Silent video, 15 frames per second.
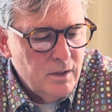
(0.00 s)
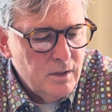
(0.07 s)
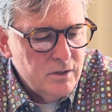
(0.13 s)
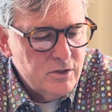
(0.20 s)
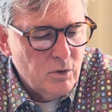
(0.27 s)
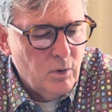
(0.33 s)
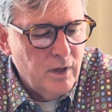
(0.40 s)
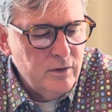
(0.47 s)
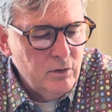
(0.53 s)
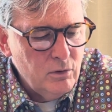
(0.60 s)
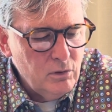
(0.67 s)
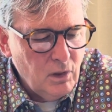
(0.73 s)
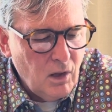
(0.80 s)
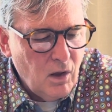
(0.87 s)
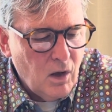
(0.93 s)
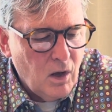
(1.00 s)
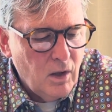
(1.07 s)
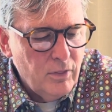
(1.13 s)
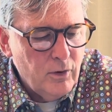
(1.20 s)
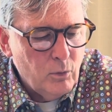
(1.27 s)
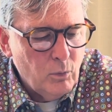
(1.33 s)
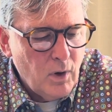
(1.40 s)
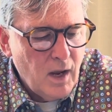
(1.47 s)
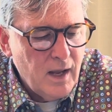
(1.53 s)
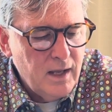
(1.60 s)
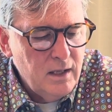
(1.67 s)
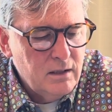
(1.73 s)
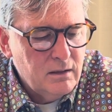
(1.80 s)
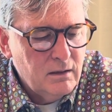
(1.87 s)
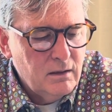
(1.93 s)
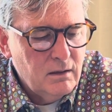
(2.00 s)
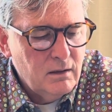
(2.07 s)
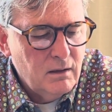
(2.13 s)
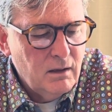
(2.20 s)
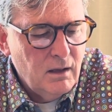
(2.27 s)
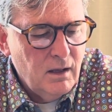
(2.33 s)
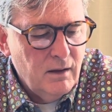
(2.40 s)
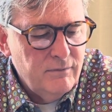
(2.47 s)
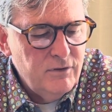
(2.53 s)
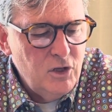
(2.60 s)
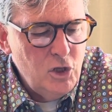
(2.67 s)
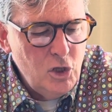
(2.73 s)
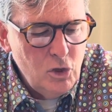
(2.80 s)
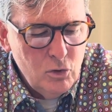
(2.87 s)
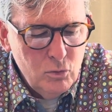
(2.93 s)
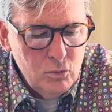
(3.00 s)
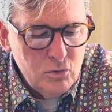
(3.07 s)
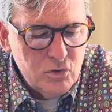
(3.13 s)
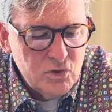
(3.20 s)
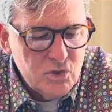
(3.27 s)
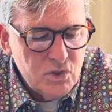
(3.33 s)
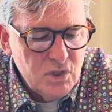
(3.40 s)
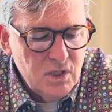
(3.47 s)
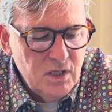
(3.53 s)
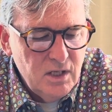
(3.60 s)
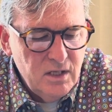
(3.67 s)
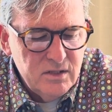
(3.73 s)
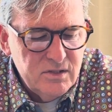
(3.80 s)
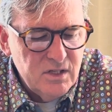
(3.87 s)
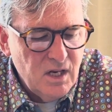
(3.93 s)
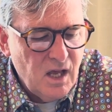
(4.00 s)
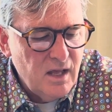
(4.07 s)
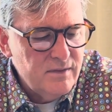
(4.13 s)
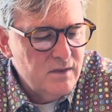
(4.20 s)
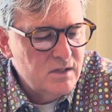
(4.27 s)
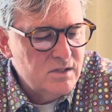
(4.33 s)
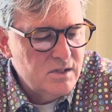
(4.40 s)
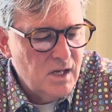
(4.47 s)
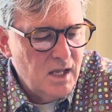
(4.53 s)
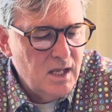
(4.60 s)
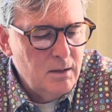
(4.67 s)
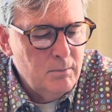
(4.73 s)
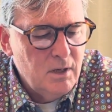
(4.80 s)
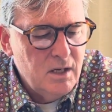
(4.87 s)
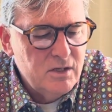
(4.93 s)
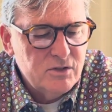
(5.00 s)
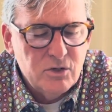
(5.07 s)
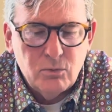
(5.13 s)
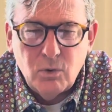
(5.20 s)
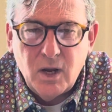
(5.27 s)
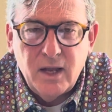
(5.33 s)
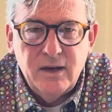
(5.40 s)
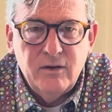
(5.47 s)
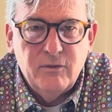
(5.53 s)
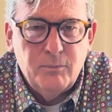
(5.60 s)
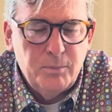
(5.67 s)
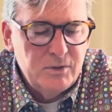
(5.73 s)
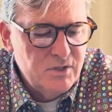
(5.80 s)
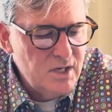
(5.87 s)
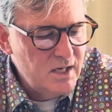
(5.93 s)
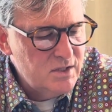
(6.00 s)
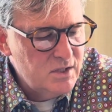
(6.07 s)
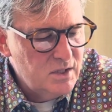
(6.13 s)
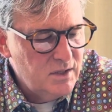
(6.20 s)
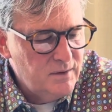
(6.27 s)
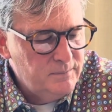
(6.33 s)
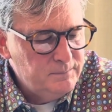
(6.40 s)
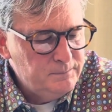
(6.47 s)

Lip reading: So under law, the right of use is not the same as the right of possession.